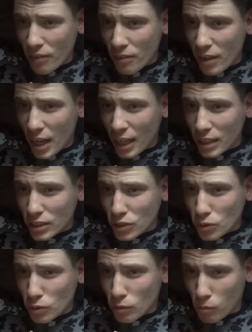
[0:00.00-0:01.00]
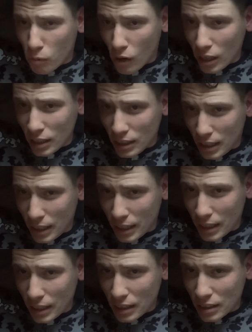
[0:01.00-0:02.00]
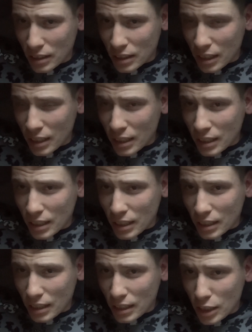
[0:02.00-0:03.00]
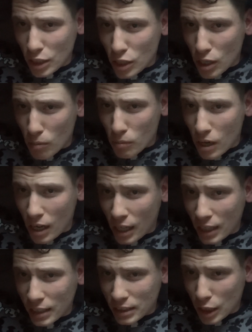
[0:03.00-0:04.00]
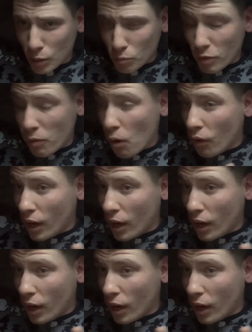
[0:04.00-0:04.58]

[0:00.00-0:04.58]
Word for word: that one day in my time, before